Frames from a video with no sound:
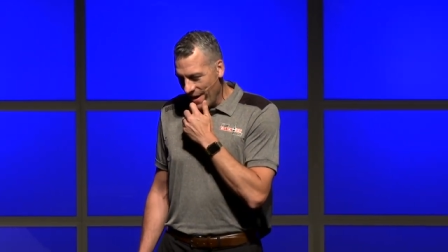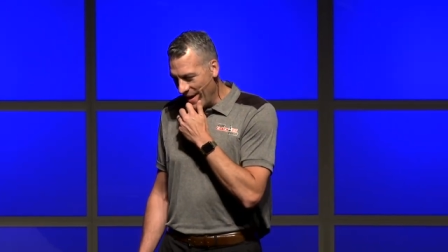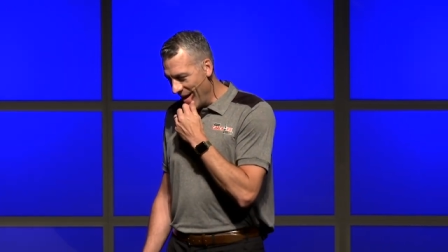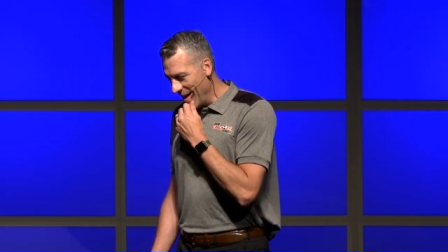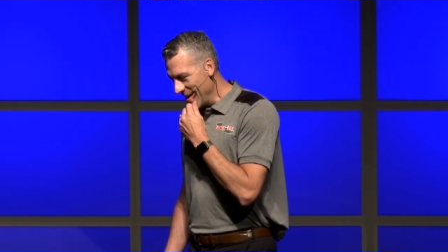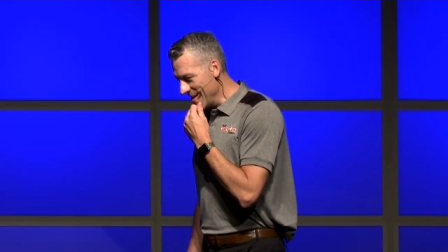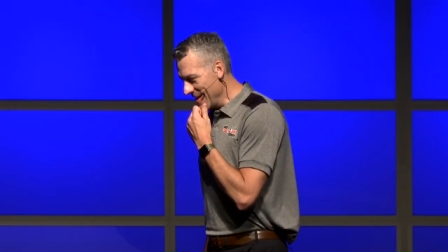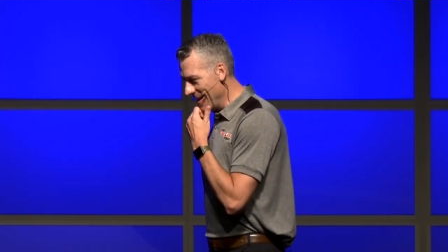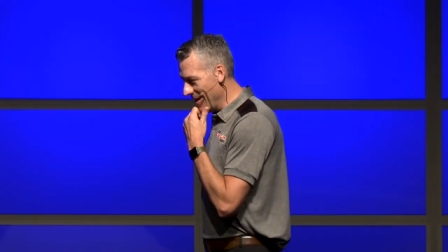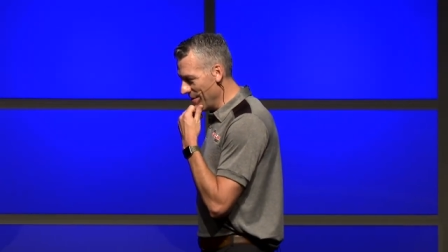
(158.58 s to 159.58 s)
And
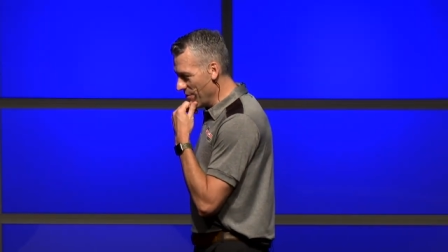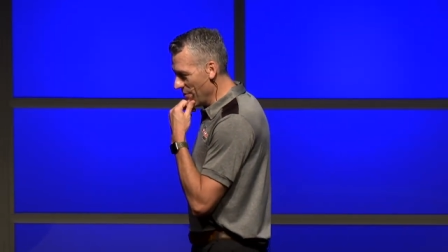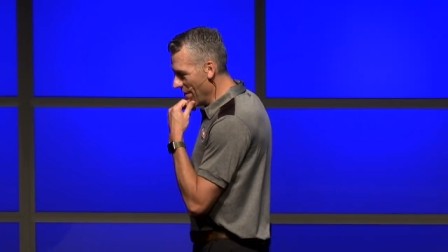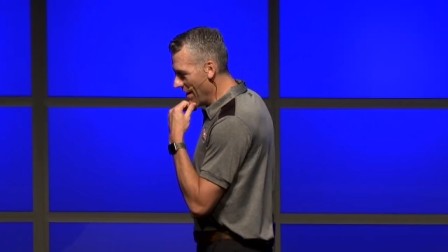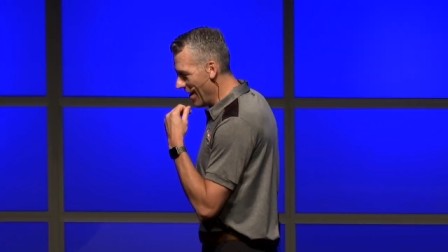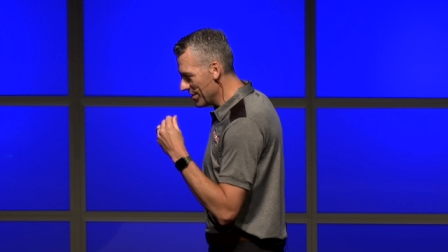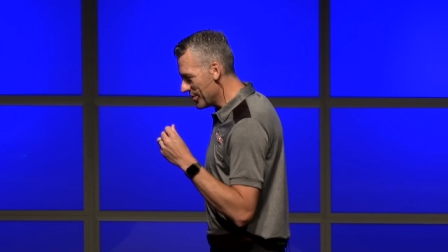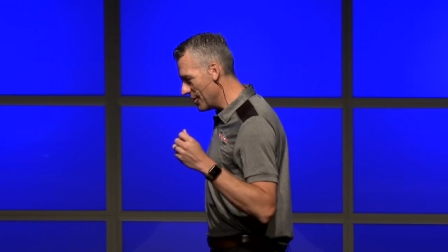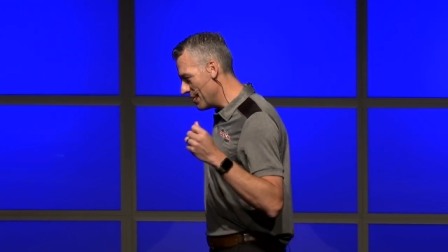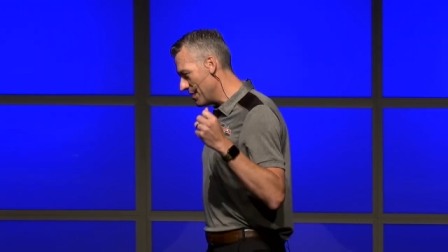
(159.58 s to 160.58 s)
as
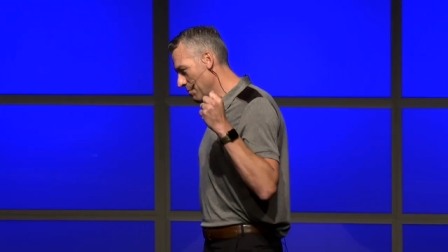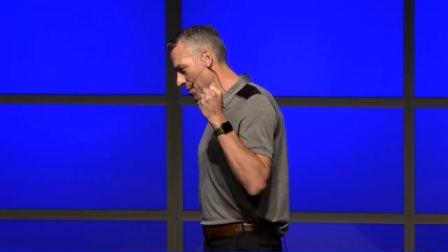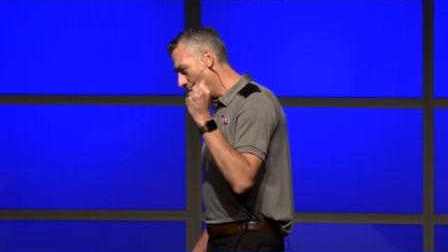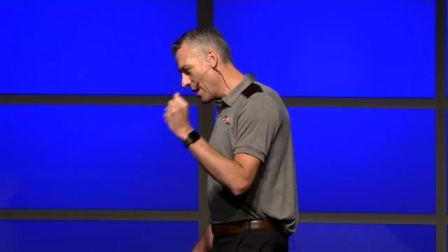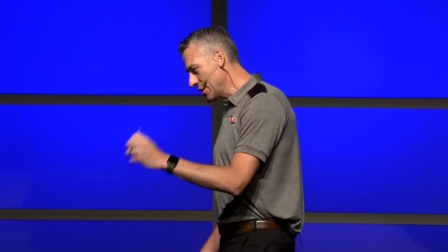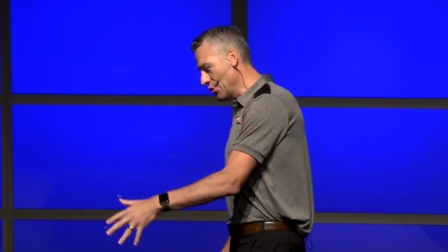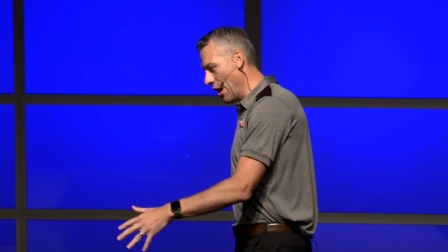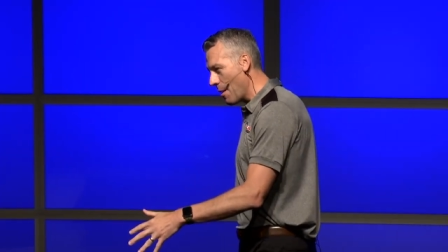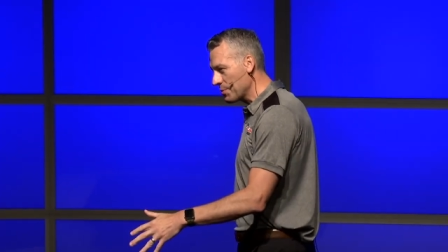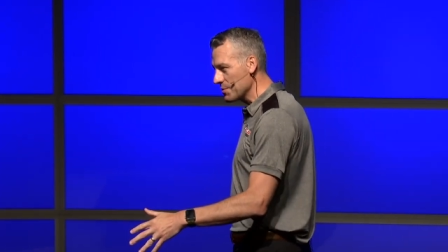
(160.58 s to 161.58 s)
the puck
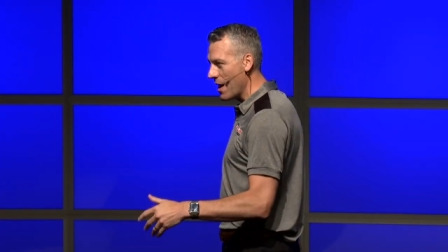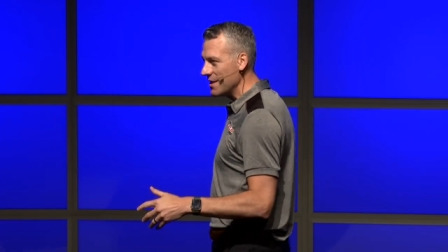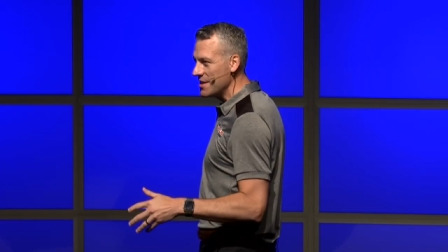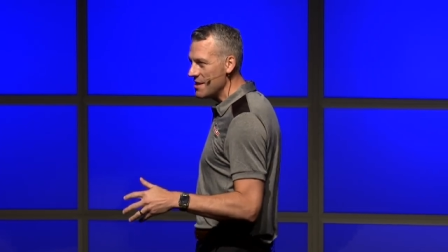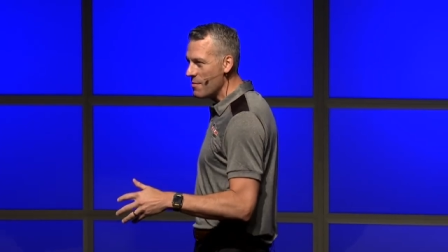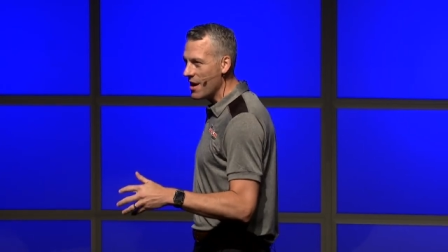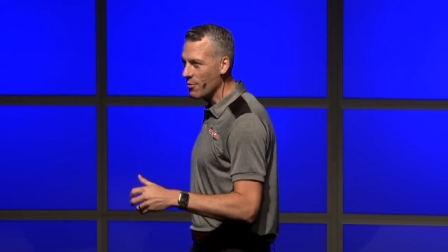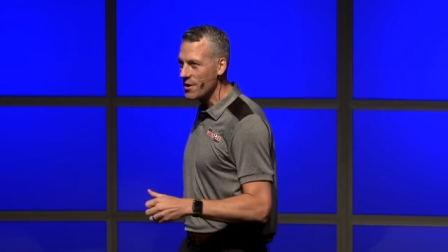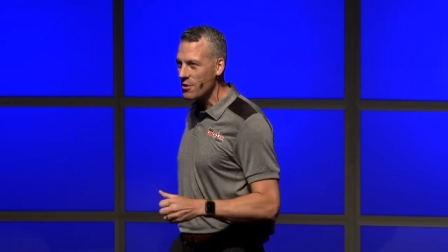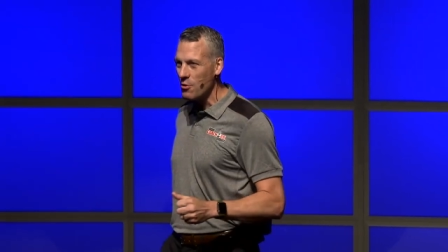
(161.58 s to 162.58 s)
drops, my teammate
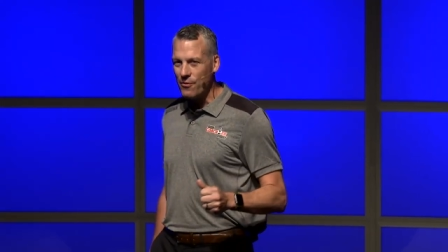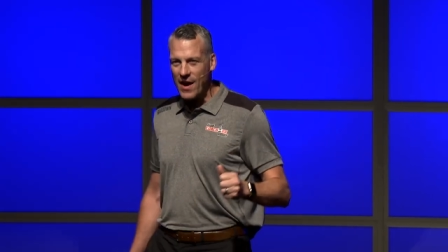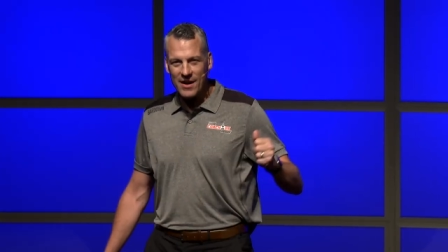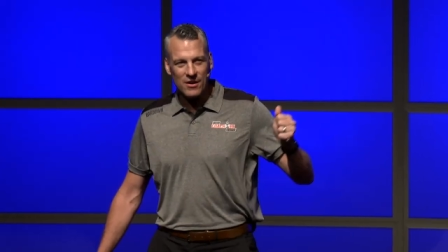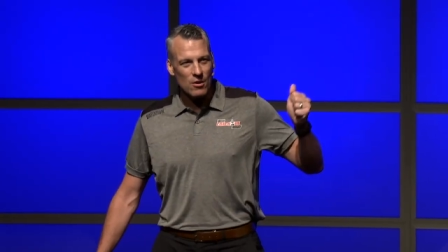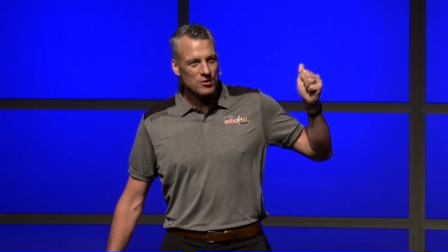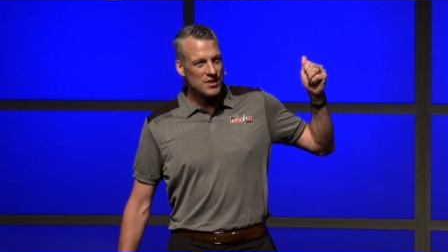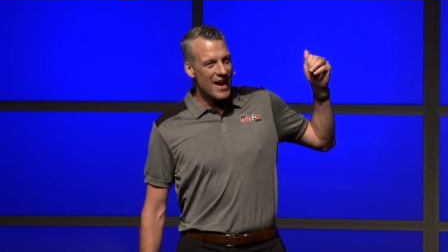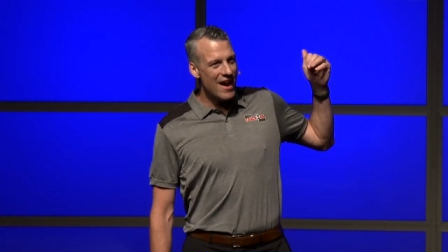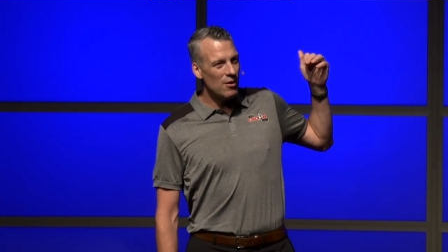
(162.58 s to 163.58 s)
Rico Fata goes
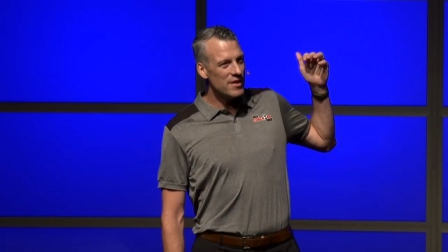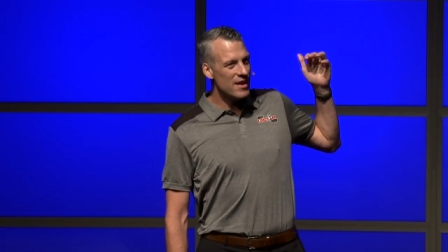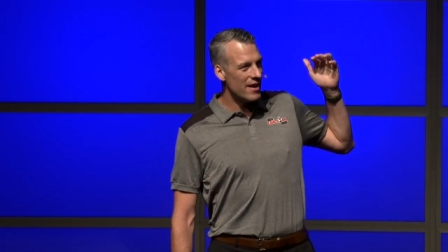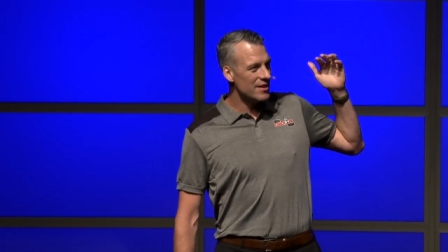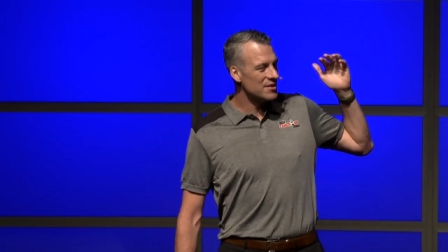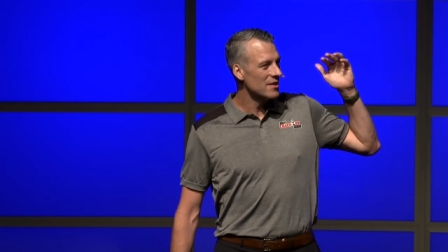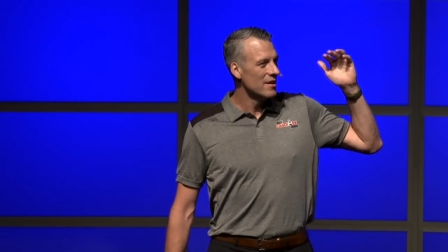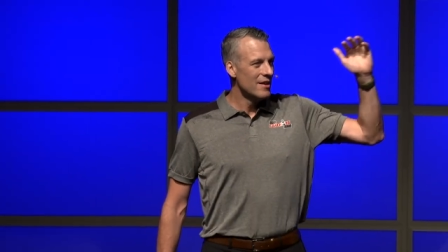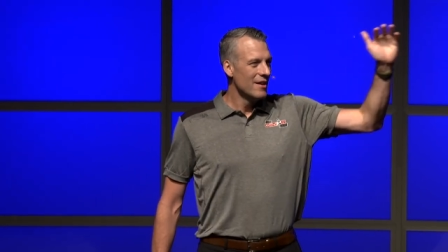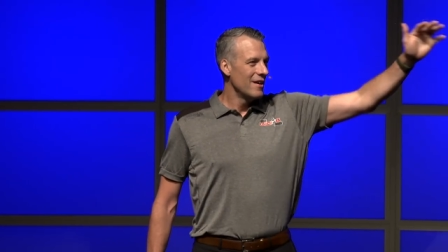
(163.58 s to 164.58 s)
down the ice
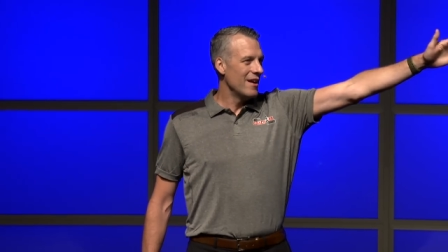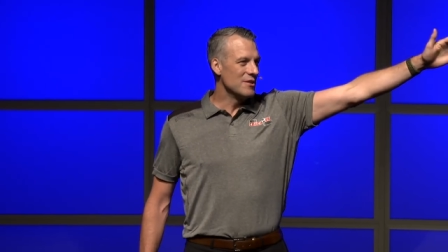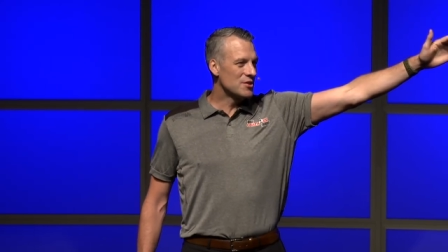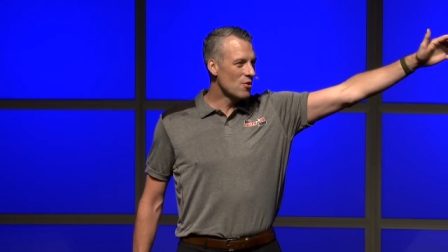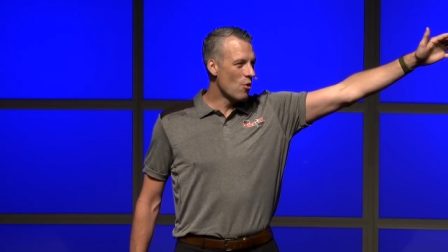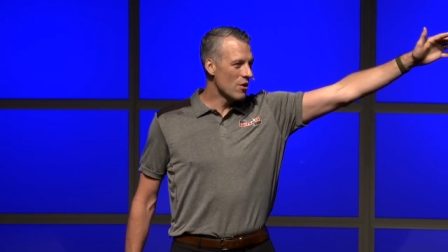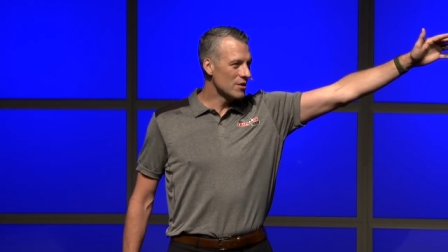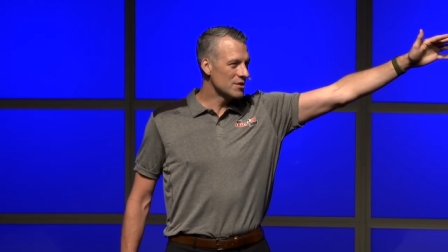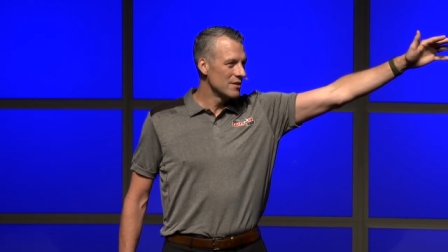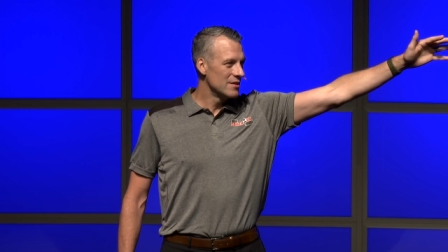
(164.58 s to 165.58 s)
and
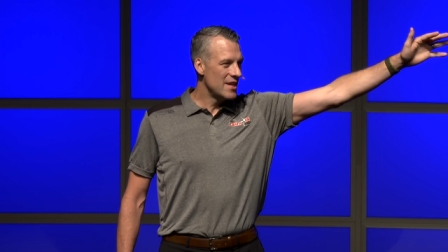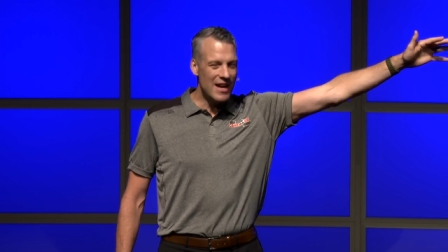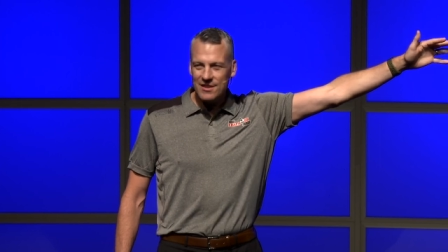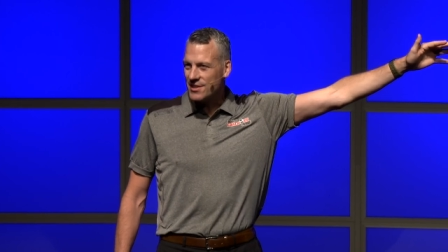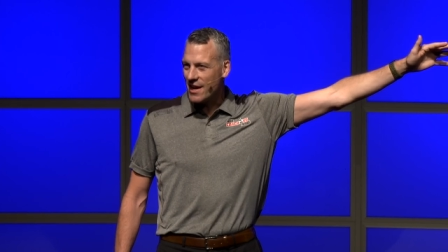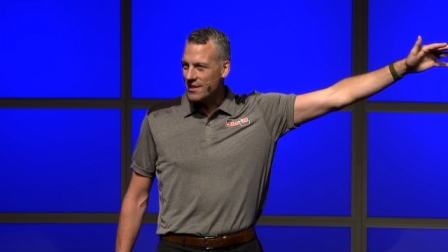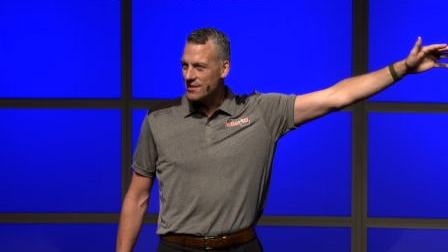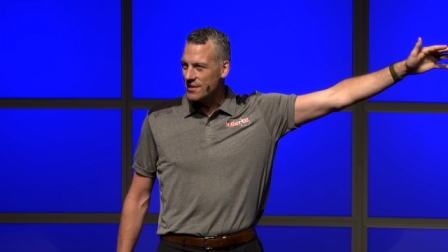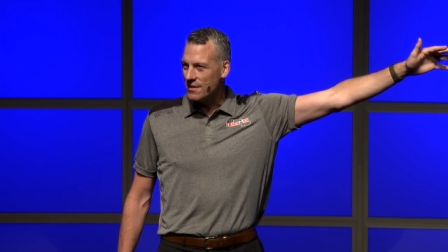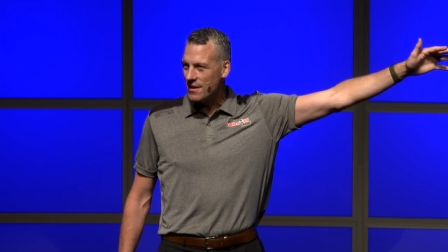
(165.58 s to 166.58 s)
scores 10 seconds
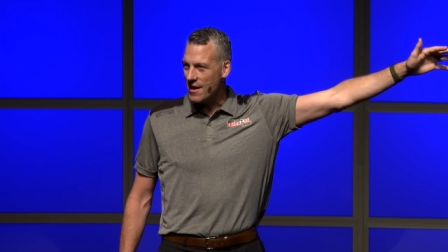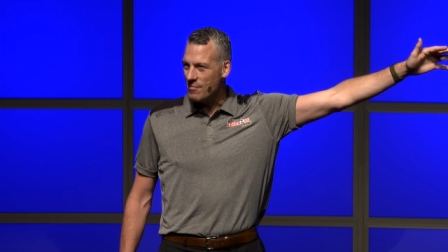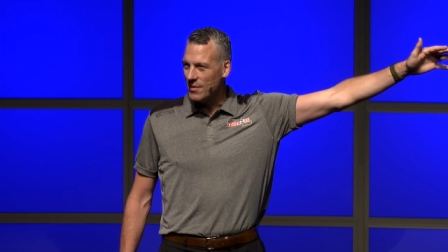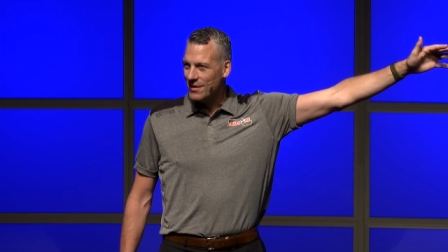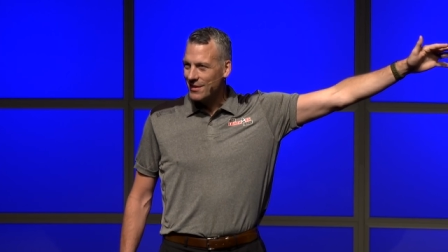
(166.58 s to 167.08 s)
into the game.